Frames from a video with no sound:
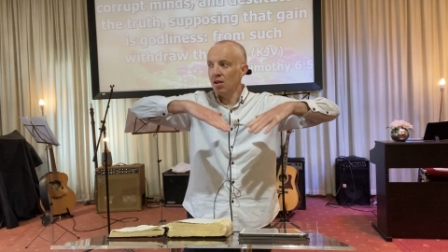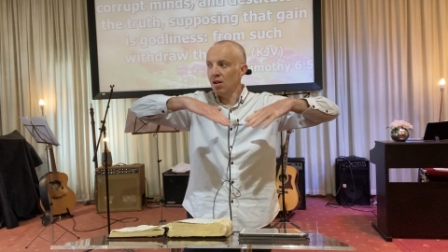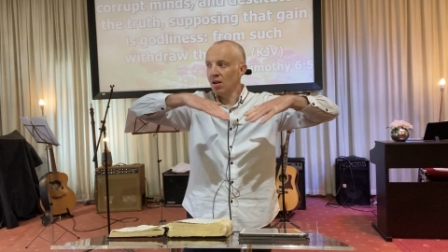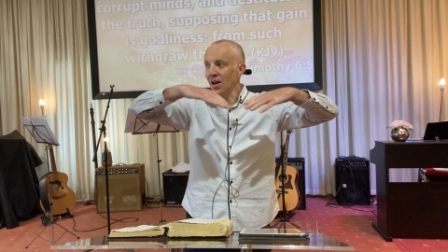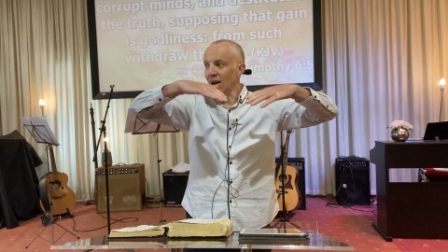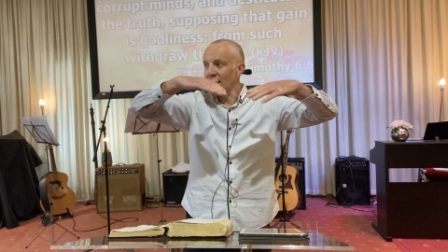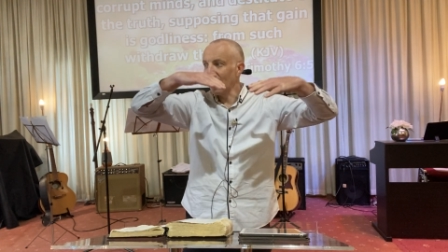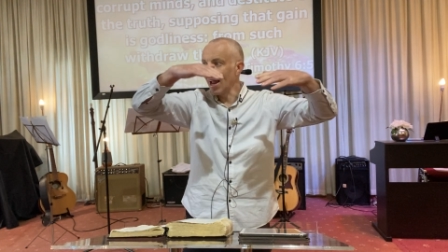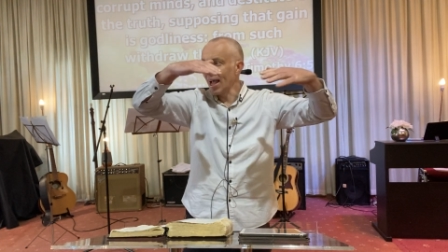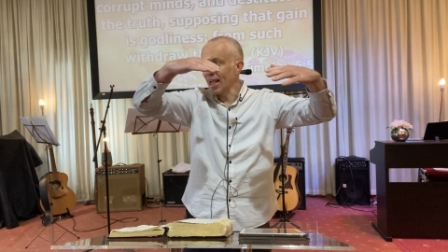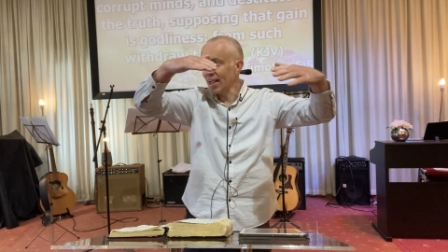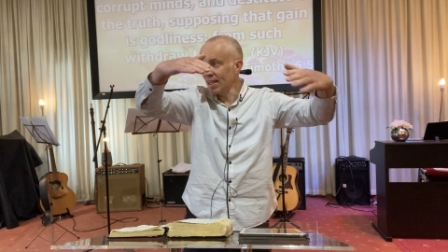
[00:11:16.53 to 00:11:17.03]

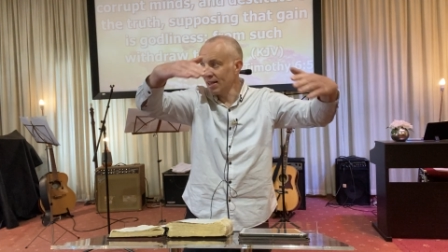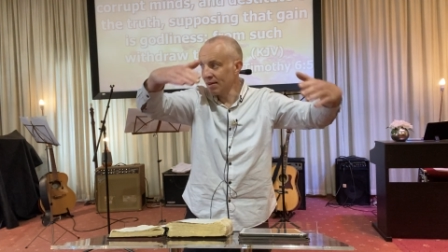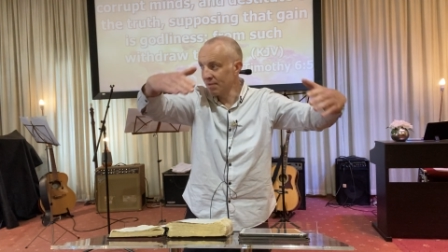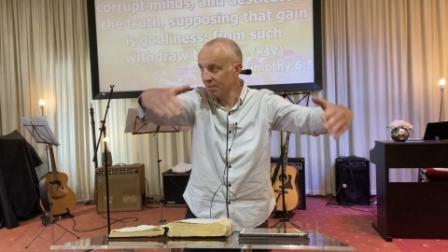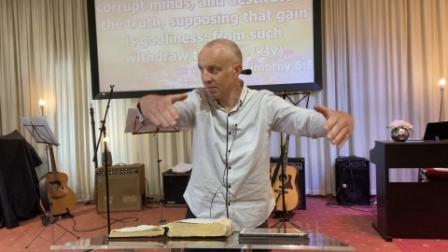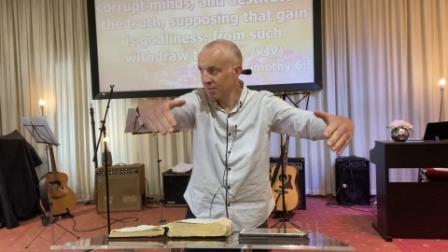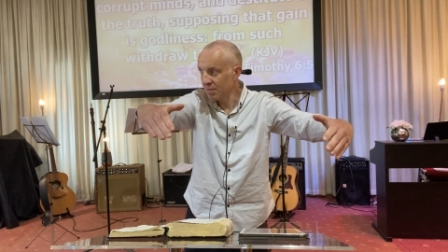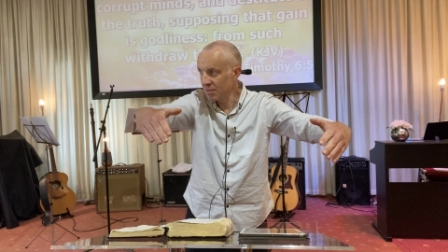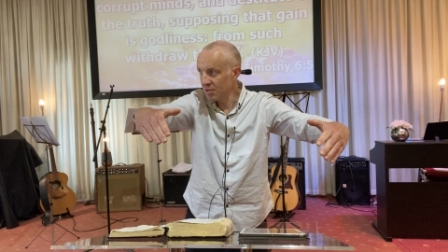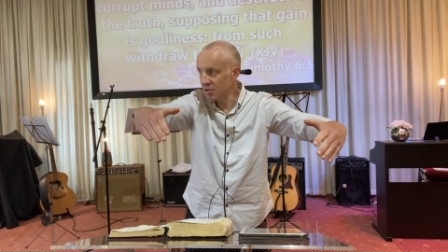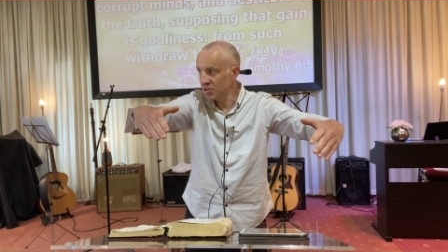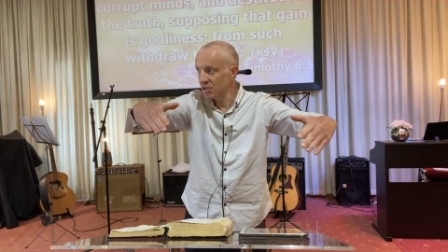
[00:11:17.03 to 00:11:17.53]
lacking,
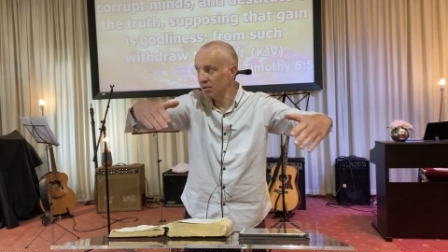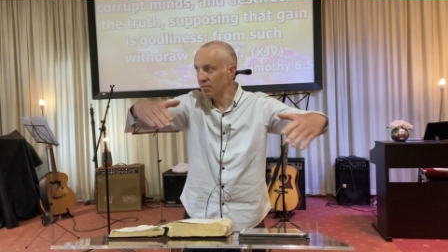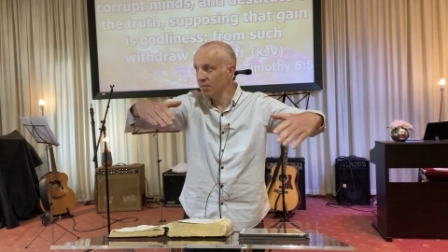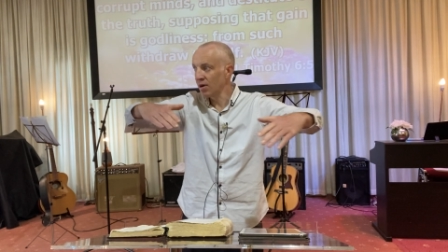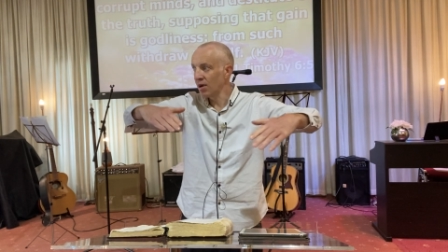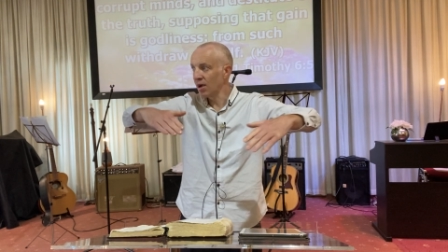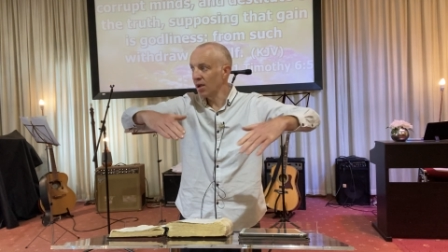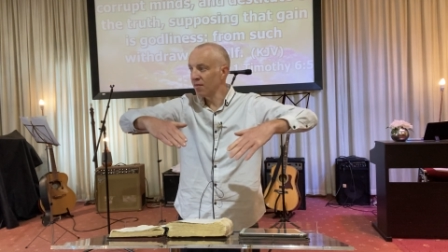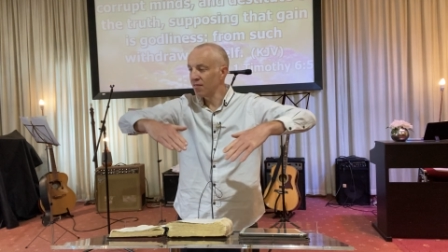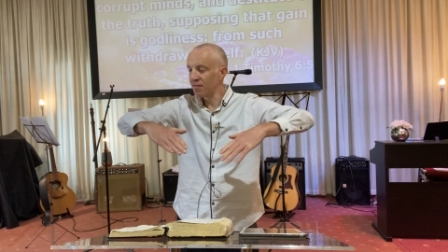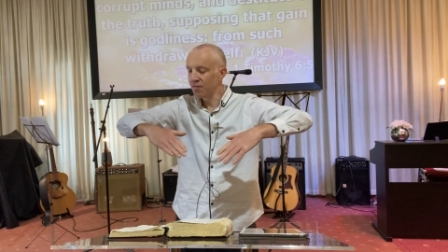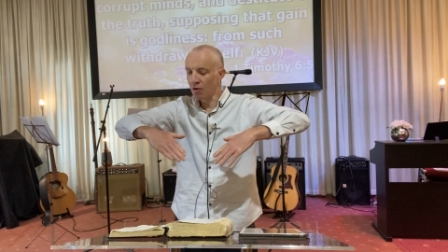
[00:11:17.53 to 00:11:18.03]
you're
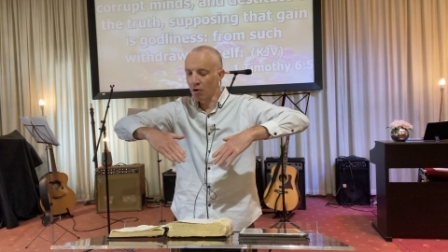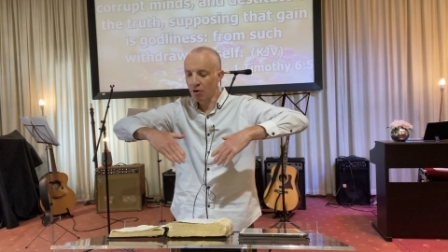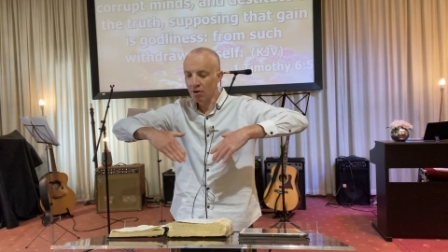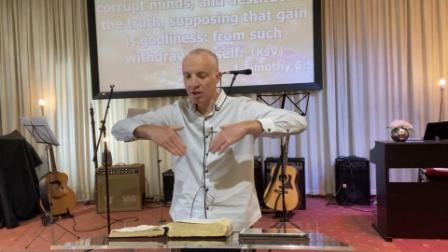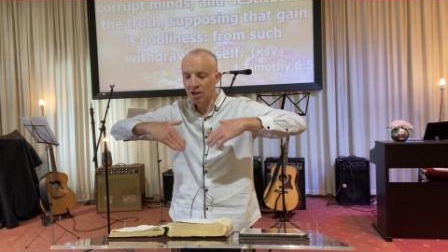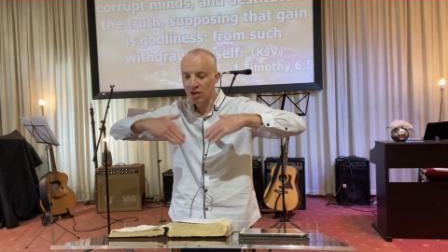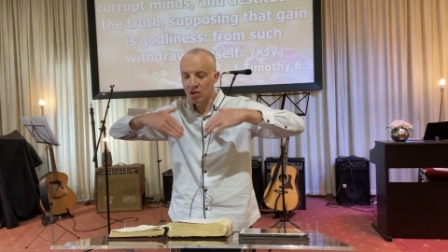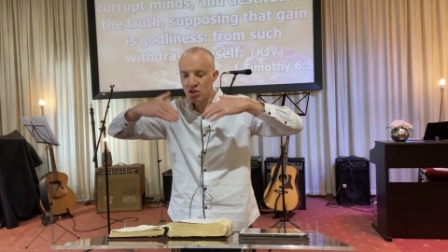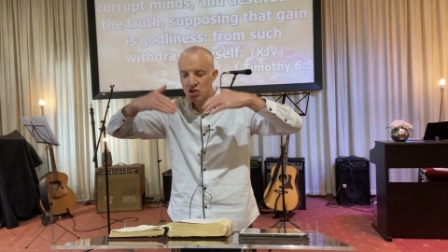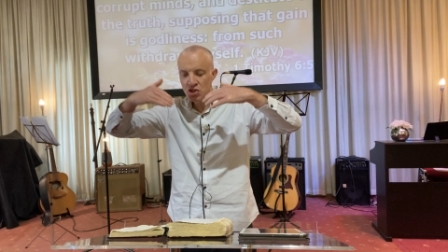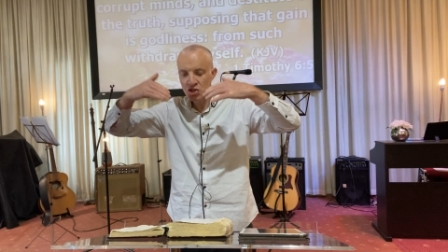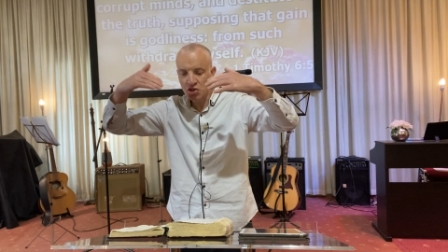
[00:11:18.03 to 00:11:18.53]
somehow
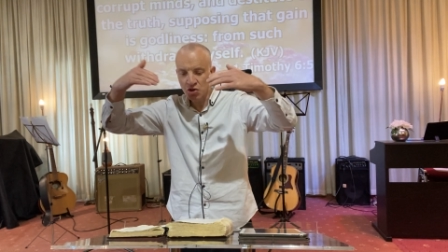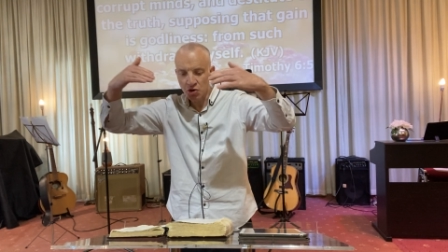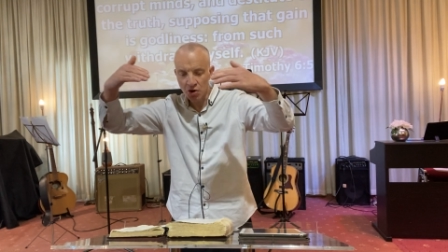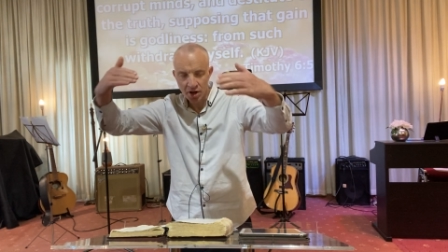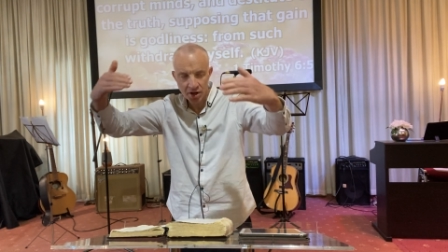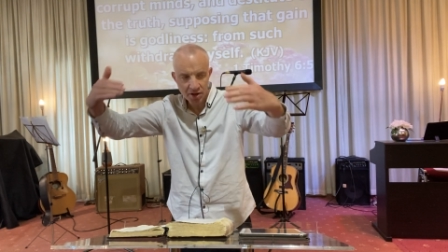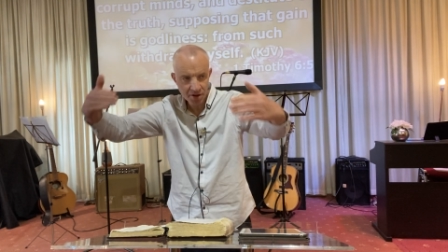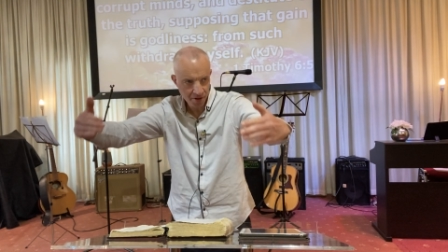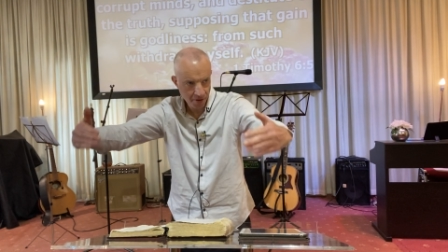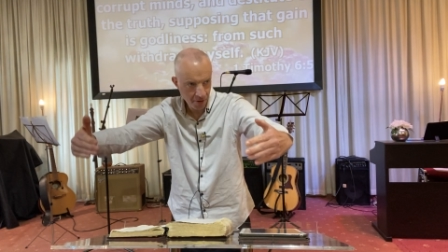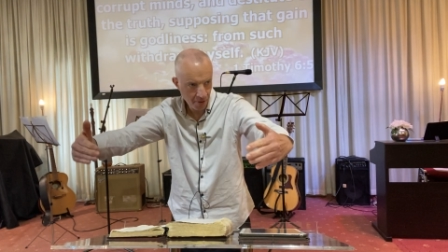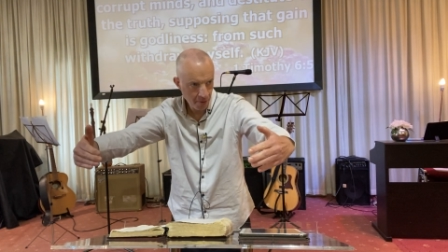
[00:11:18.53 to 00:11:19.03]
falling
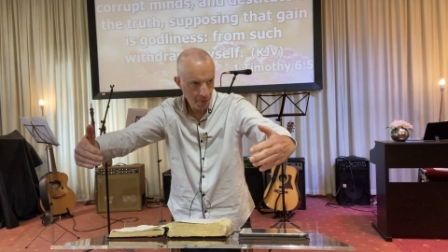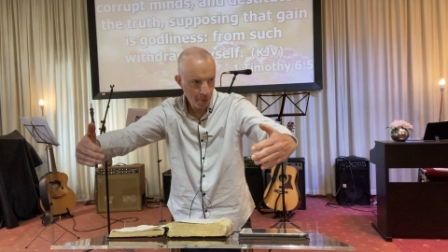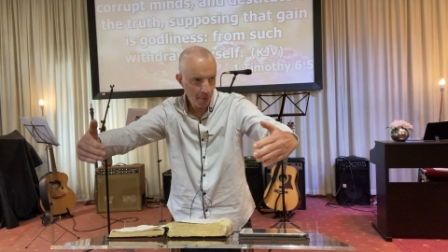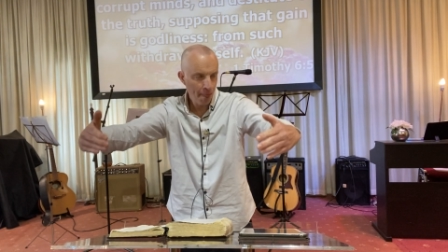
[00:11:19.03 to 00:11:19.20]
short